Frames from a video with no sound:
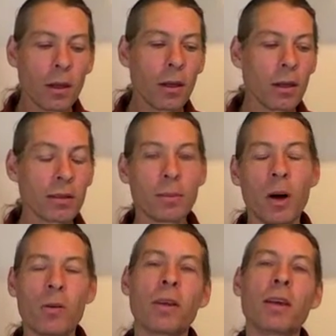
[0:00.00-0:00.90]

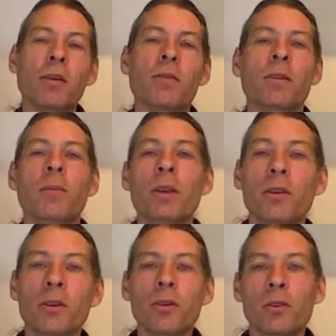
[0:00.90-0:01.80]
Smoking gives him something to
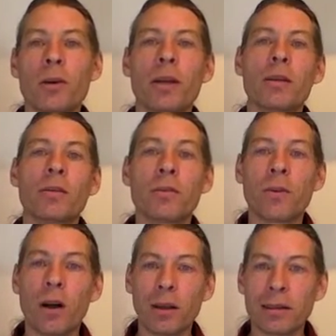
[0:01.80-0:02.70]
do so he doesn't
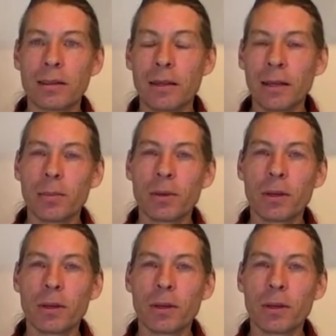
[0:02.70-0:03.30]
fall asleep.